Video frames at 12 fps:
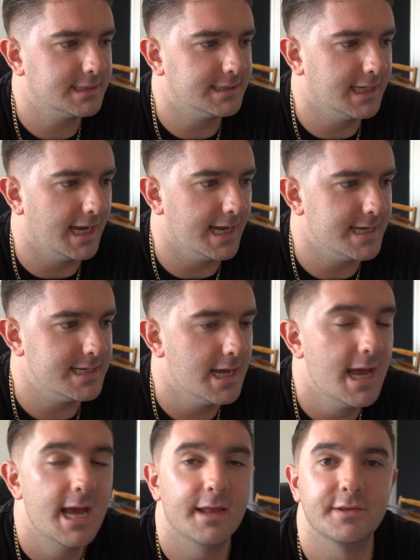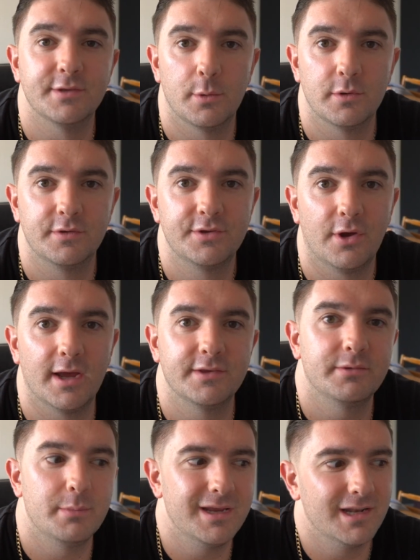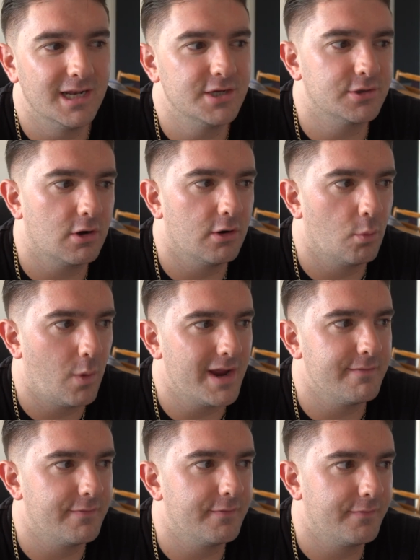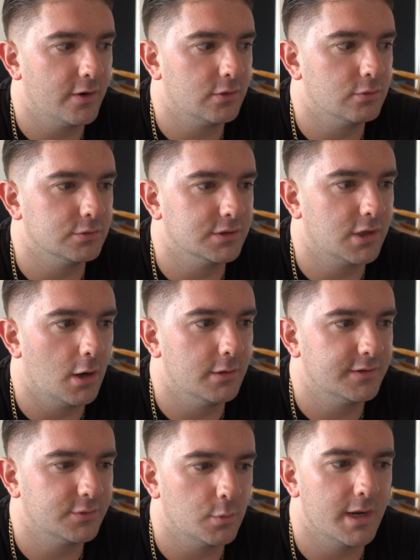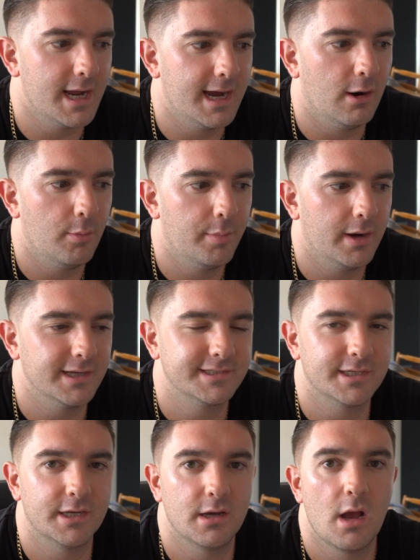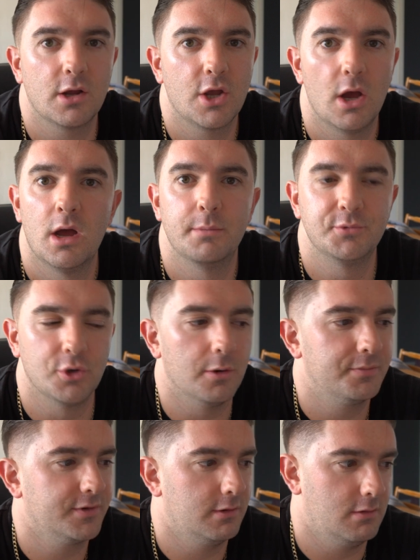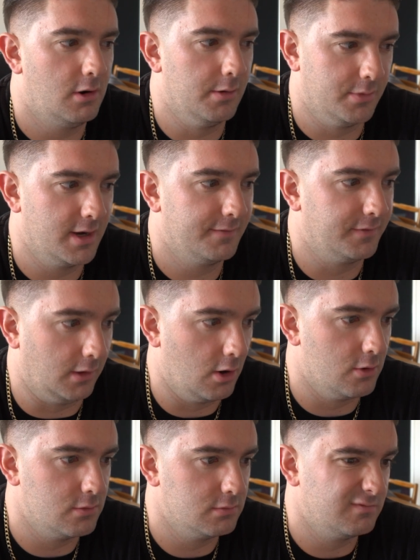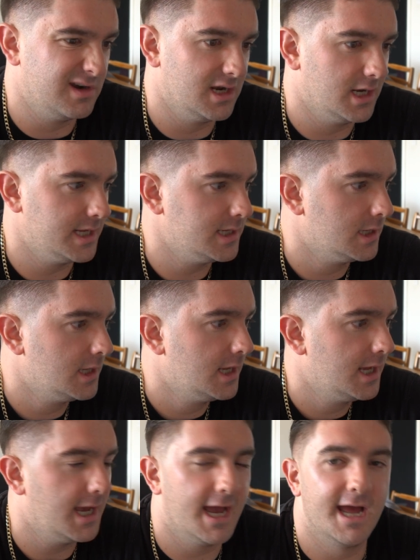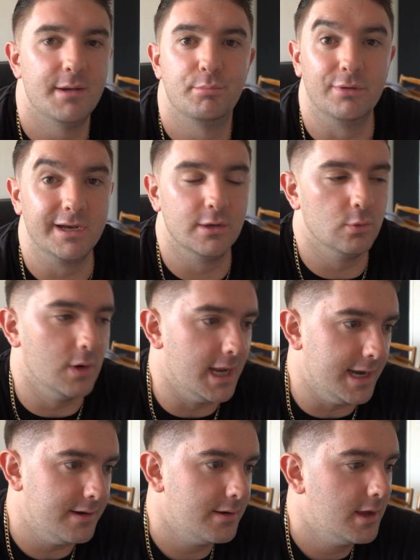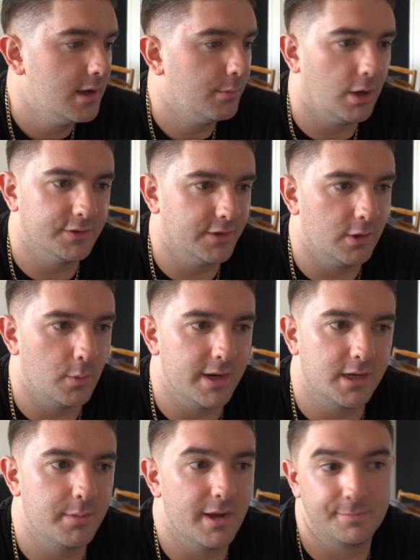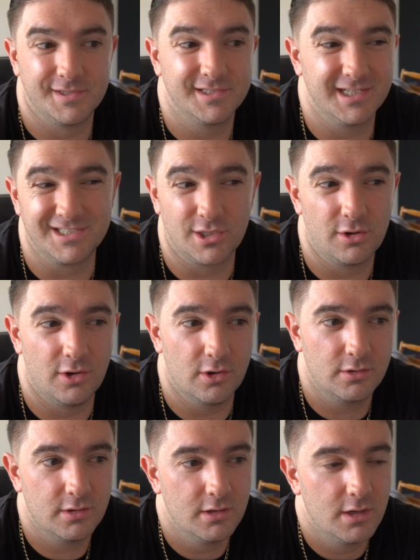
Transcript: today, and there's no one on site, so me and Alicia are kind of waiting for the phone call to go and sort it out. But it's a, a curb drop, so I'm gonna have to go really and bring it all in, but I don't know when it could be, up to six o'clock.